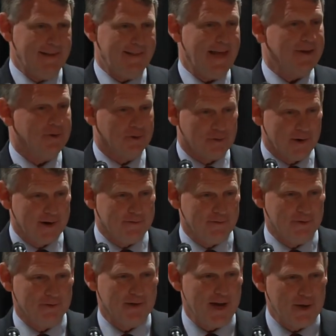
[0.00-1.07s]
Thank you, Greg,
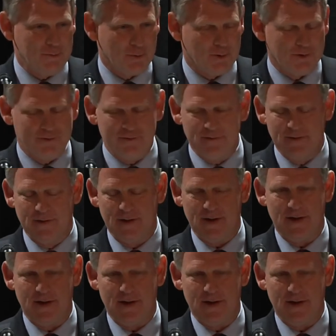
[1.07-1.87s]
for those kind words.